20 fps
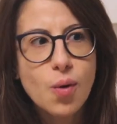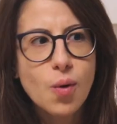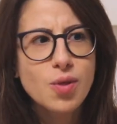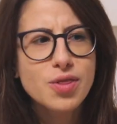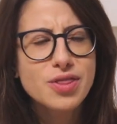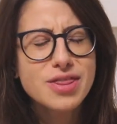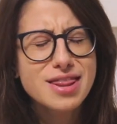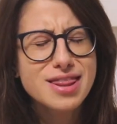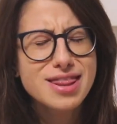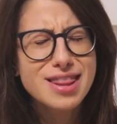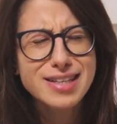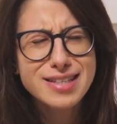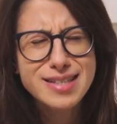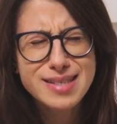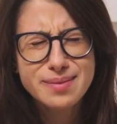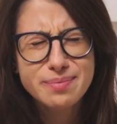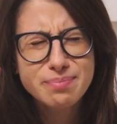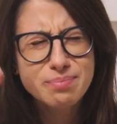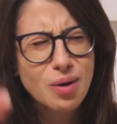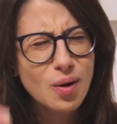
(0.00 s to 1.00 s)
All the
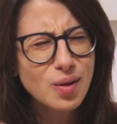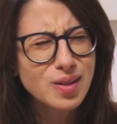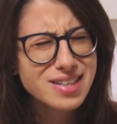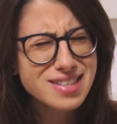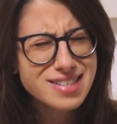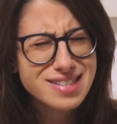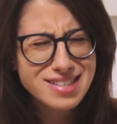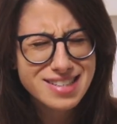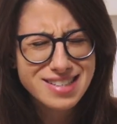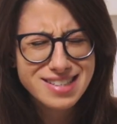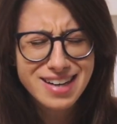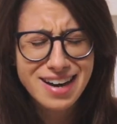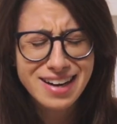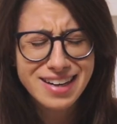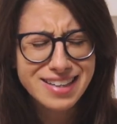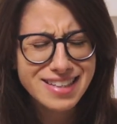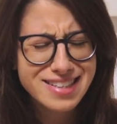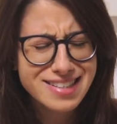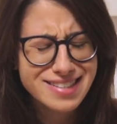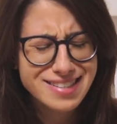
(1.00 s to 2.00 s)
smallest,
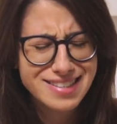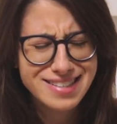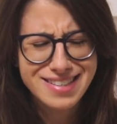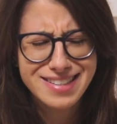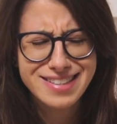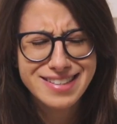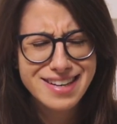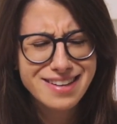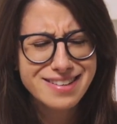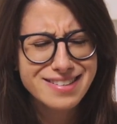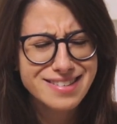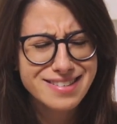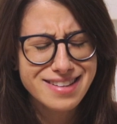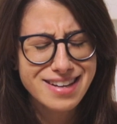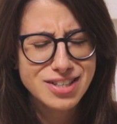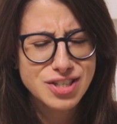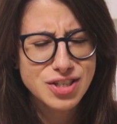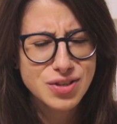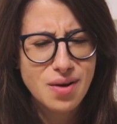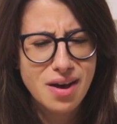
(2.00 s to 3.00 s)
tiniest details
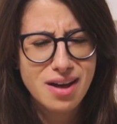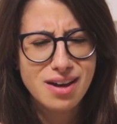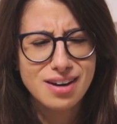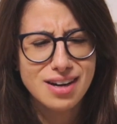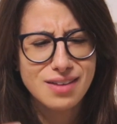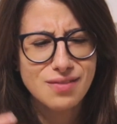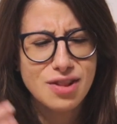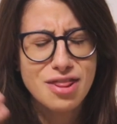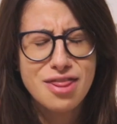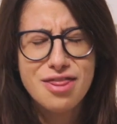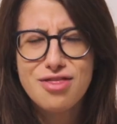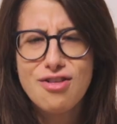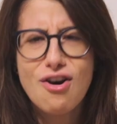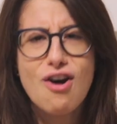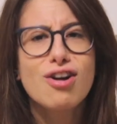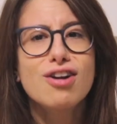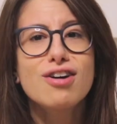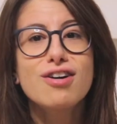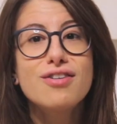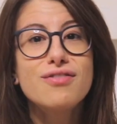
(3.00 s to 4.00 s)
that you hadn't even
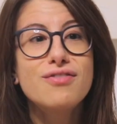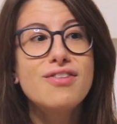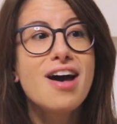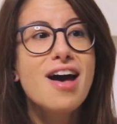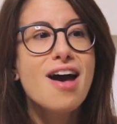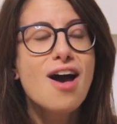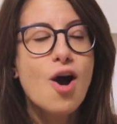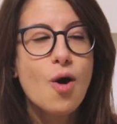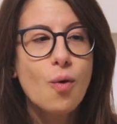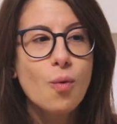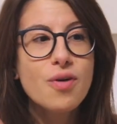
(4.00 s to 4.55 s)
thought of,